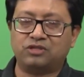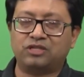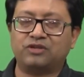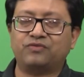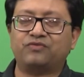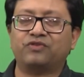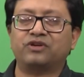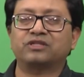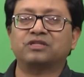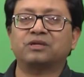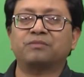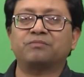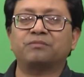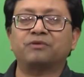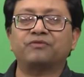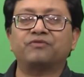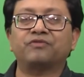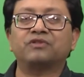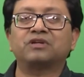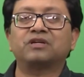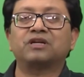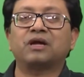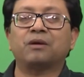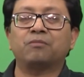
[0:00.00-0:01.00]
Say for example,
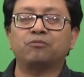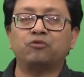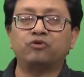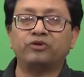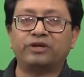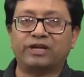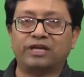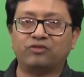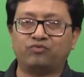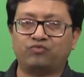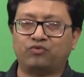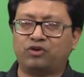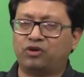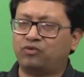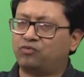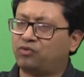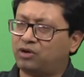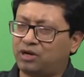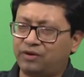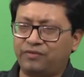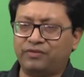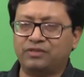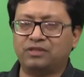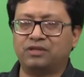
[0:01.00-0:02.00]
for the W tenth one,
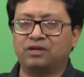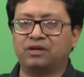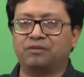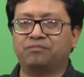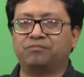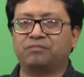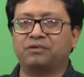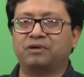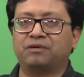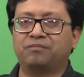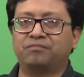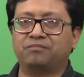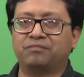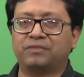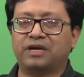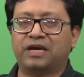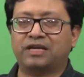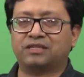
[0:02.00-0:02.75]
whatever the um,